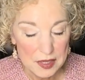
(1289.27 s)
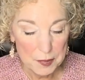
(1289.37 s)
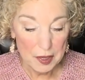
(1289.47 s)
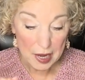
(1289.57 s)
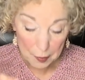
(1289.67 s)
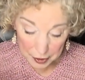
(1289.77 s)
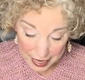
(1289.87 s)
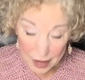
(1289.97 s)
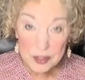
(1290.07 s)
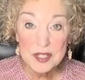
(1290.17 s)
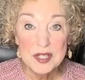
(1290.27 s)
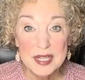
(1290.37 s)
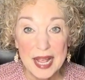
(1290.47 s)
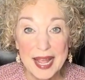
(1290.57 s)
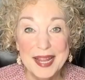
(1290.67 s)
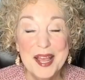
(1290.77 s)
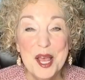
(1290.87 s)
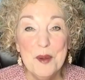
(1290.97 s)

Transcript: I'm gonna announce it today,